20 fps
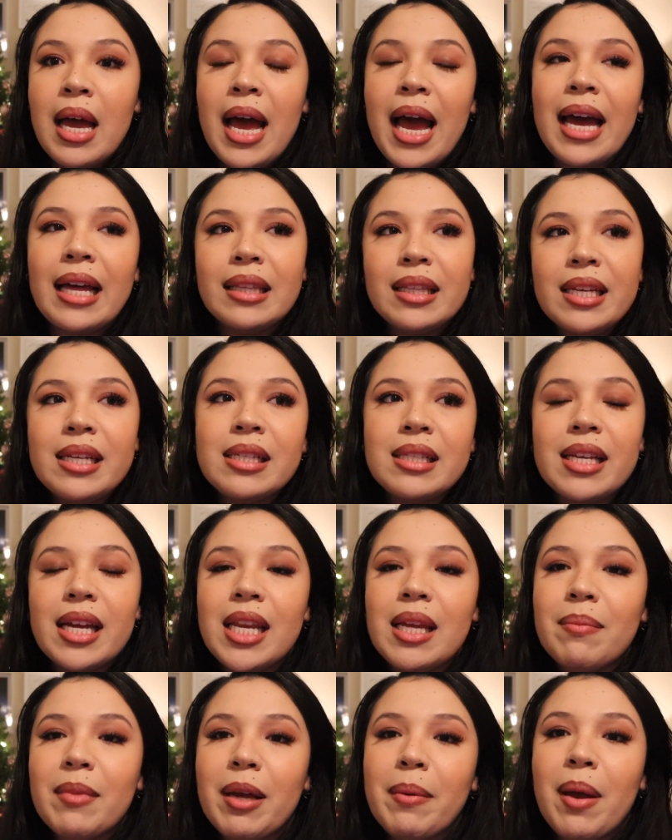At least
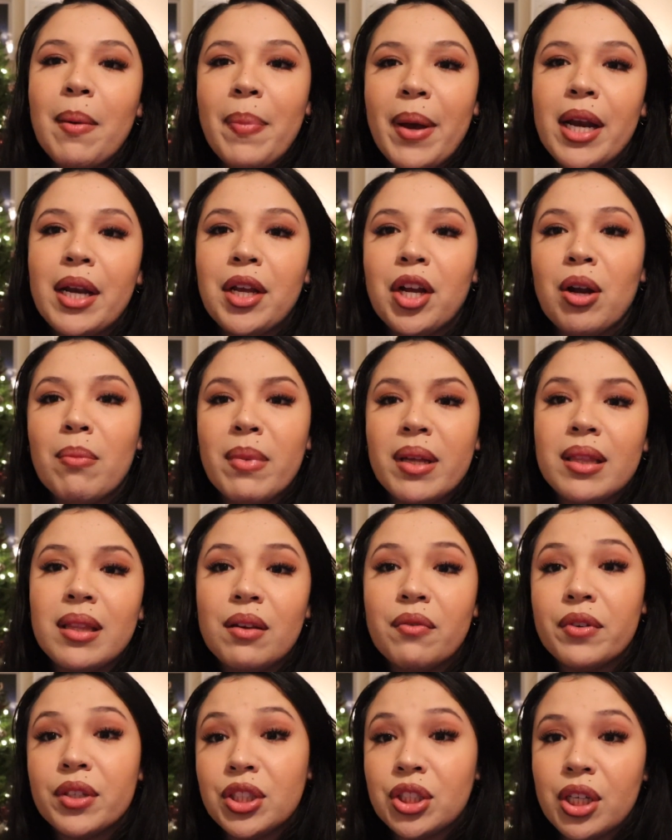getting like my pedicure monthly
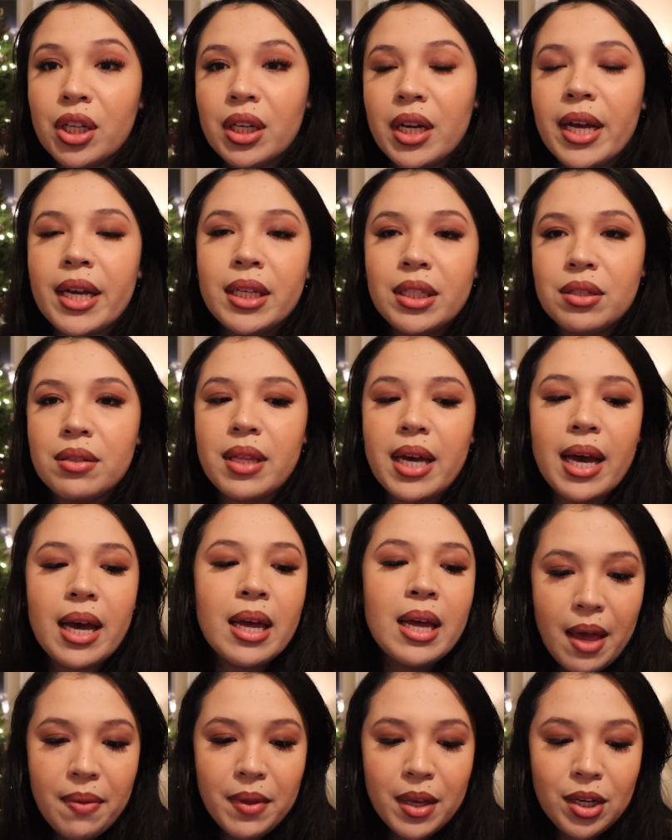for sure, I can do that.
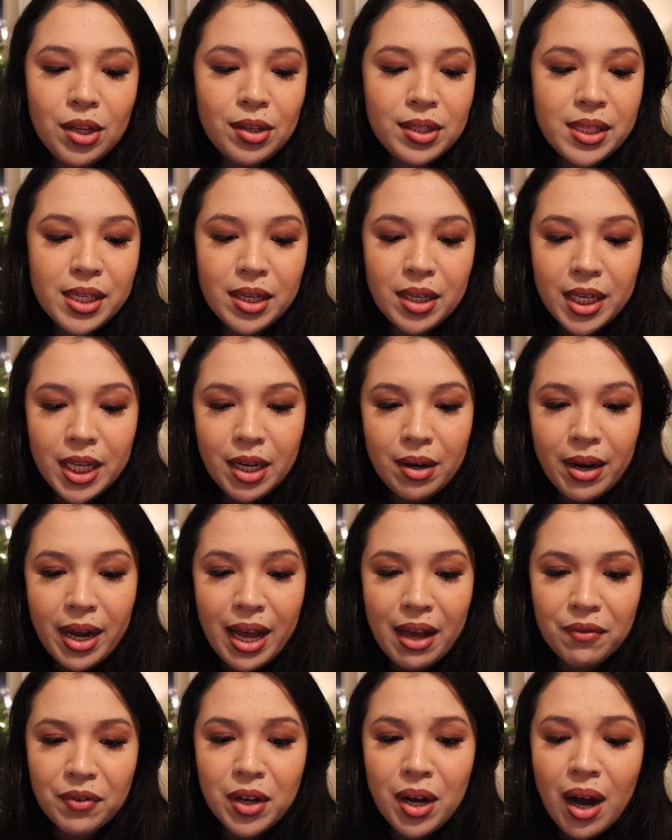And then you see on here I
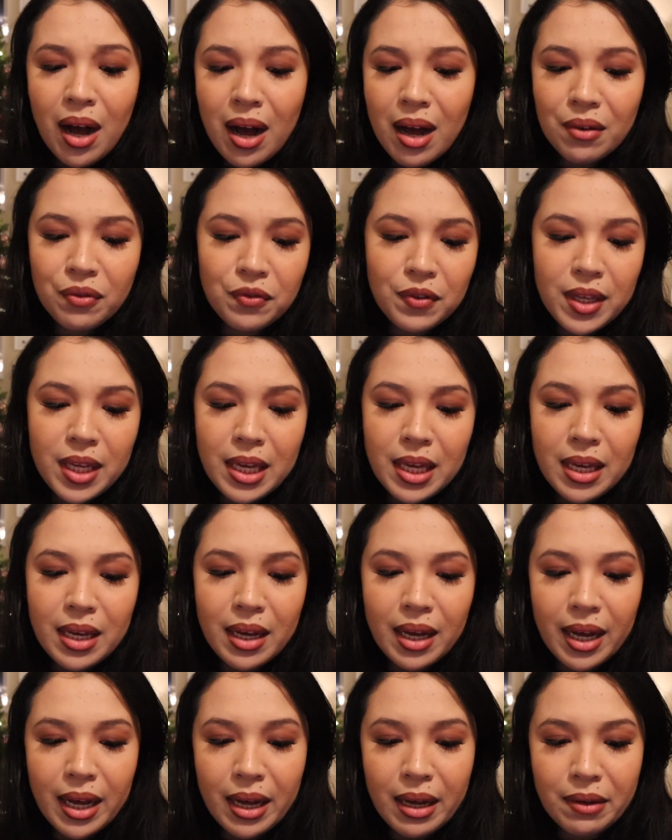have coffee,
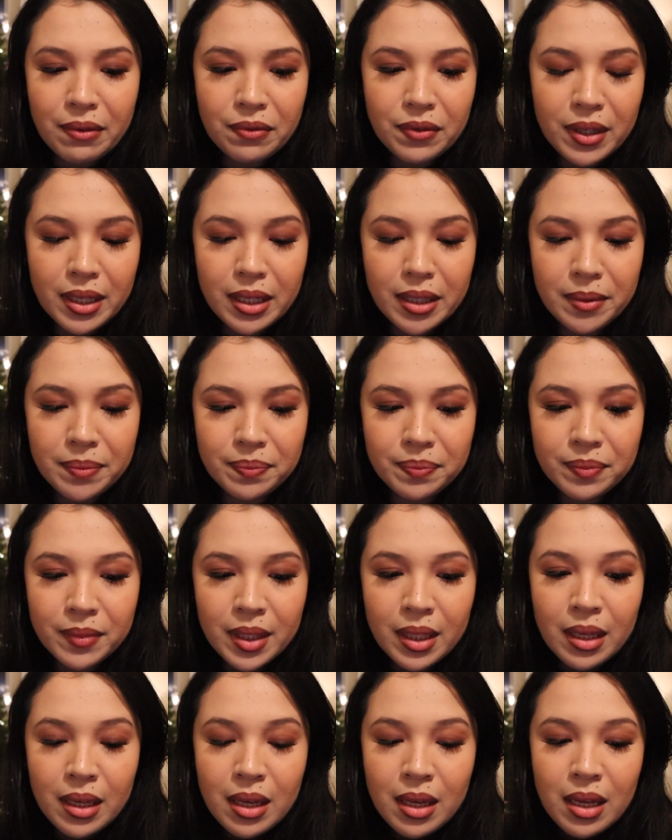I have um,
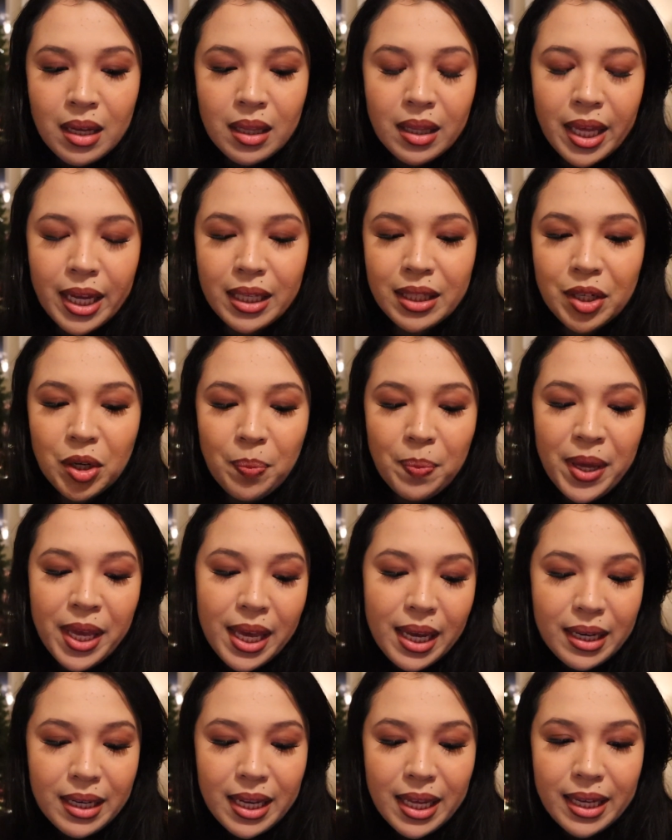like a little
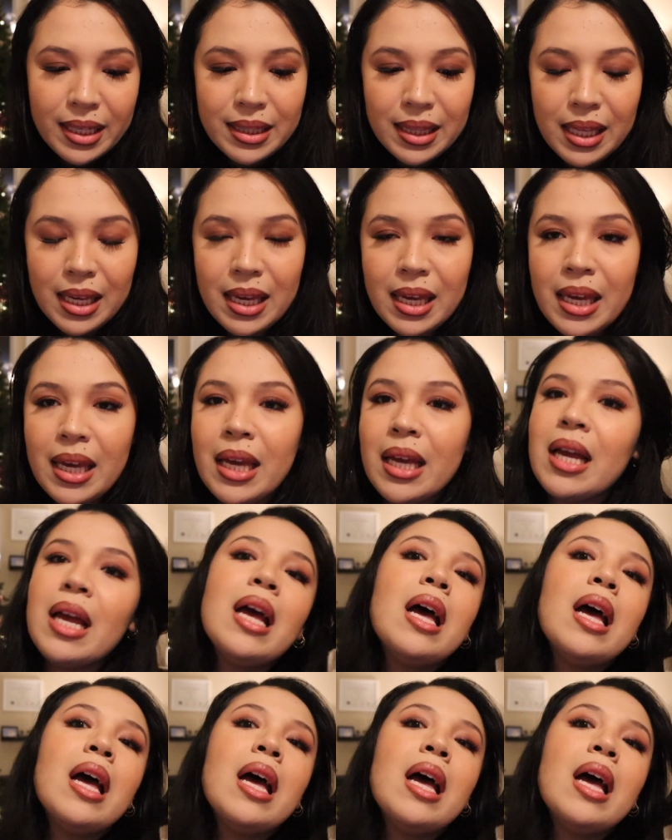picnic thing.